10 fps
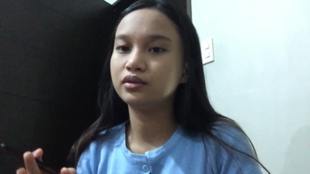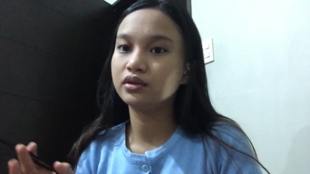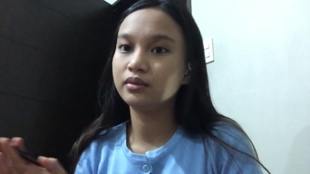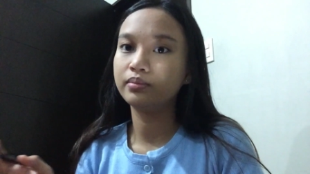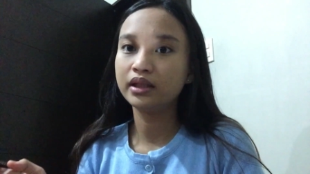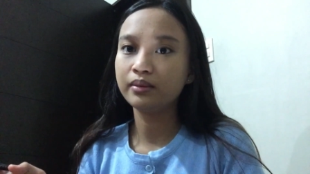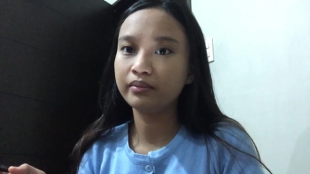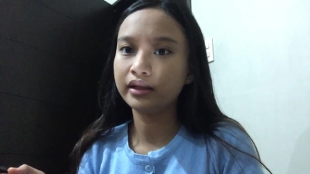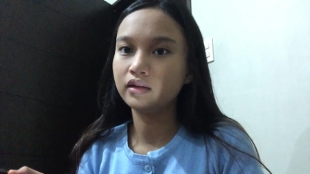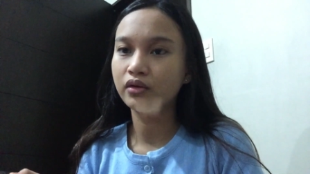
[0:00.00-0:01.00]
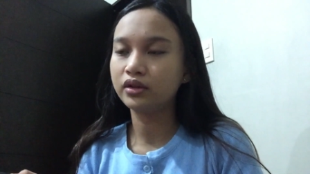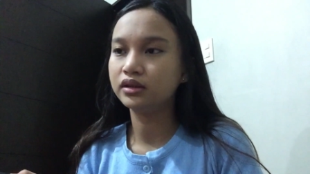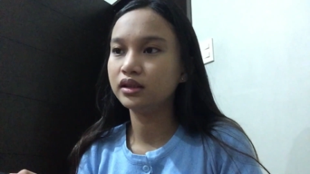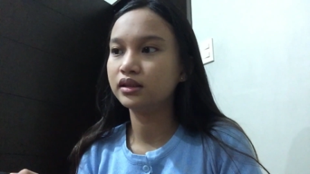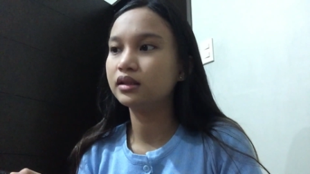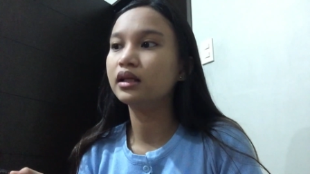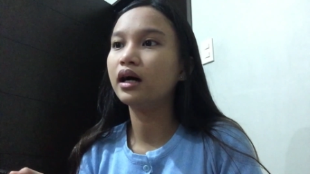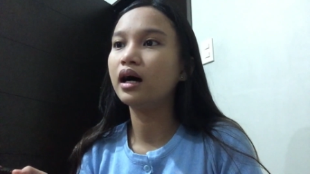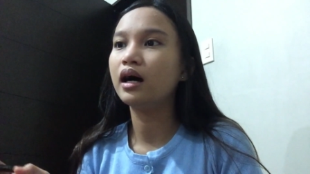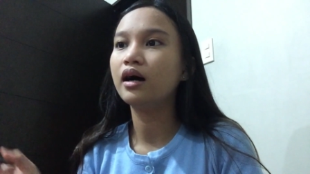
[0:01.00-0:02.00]
or pre-med courses
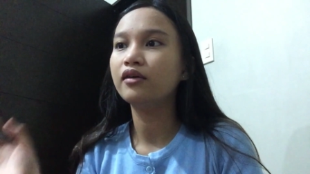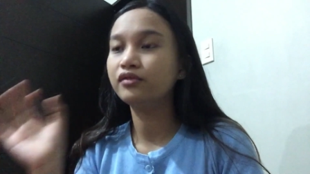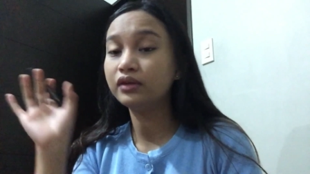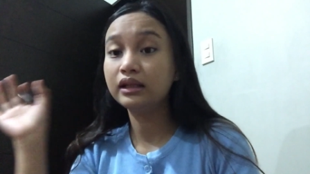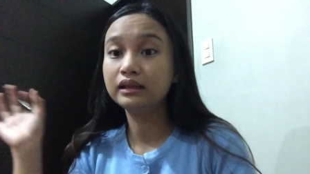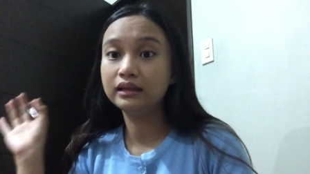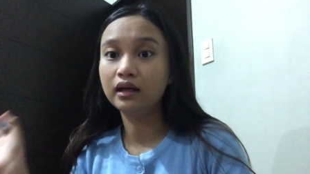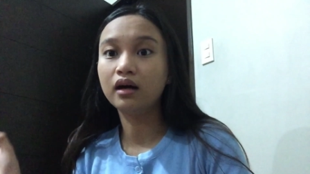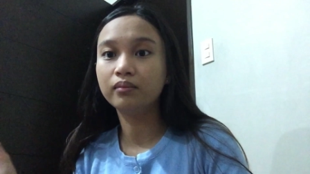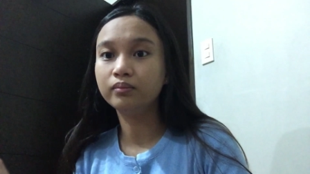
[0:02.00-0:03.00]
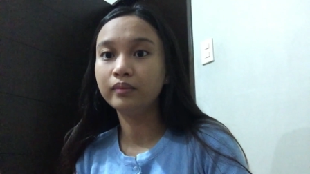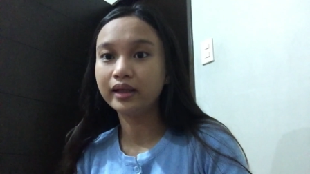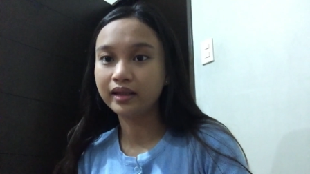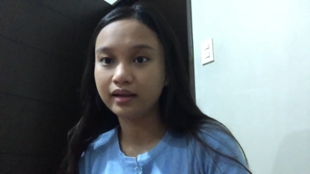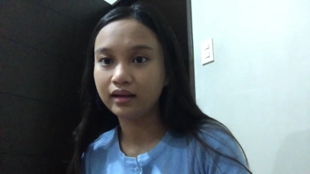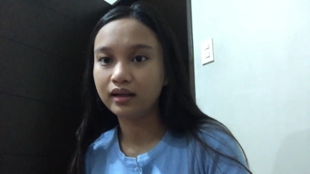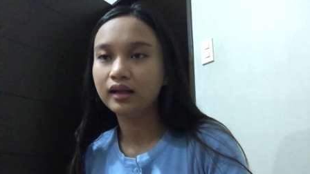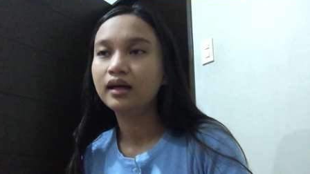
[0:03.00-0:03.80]
na field ng medical.